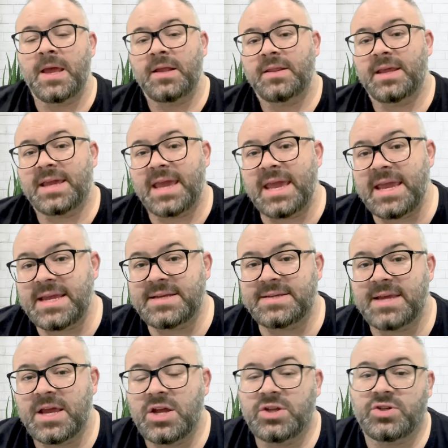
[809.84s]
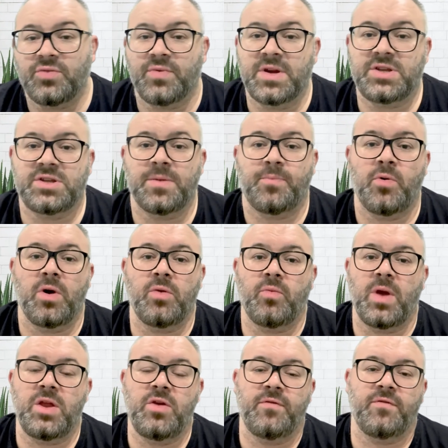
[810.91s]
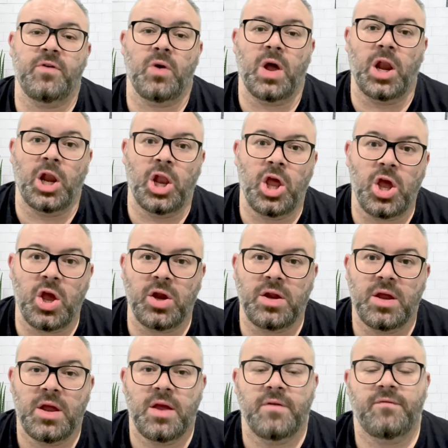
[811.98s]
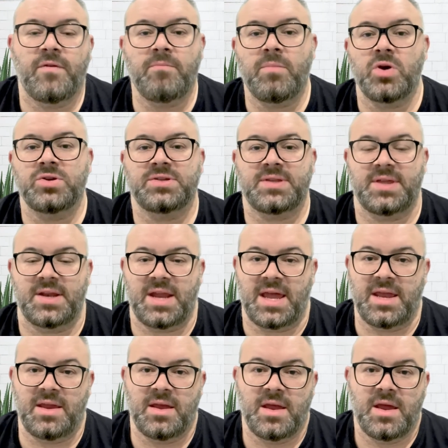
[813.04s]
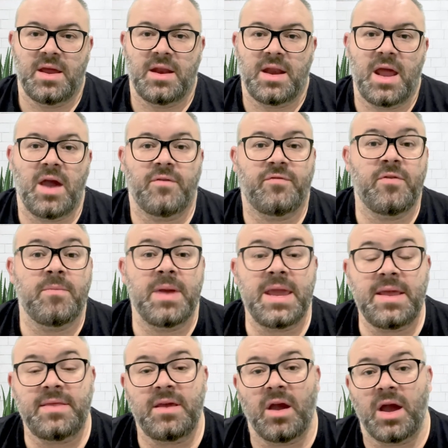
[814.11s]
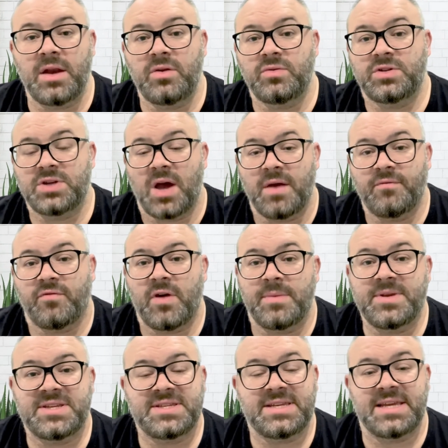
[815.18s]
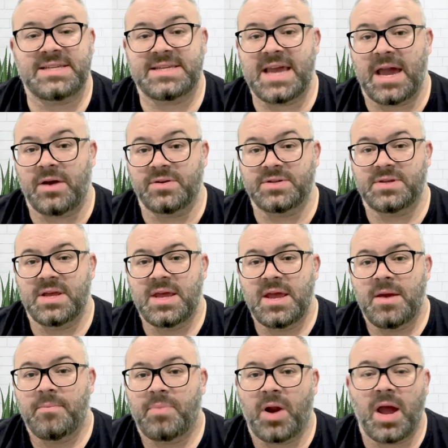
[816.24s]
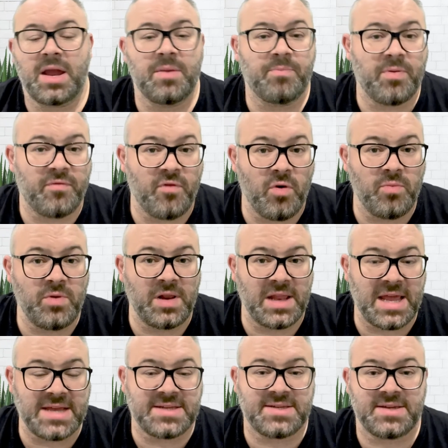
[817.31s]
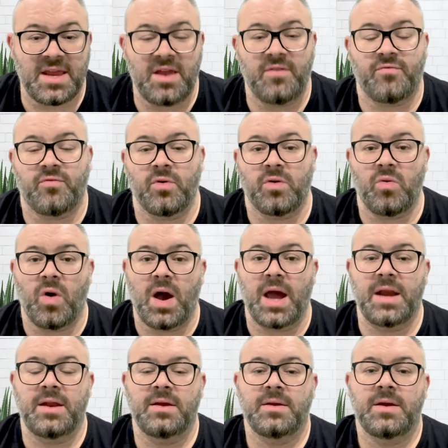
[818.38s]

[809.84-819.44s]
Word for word: The key is to reach the point where you feel alert for most of the day. Now, for me, the ideal time frame is six hours, but I can perform with less if required.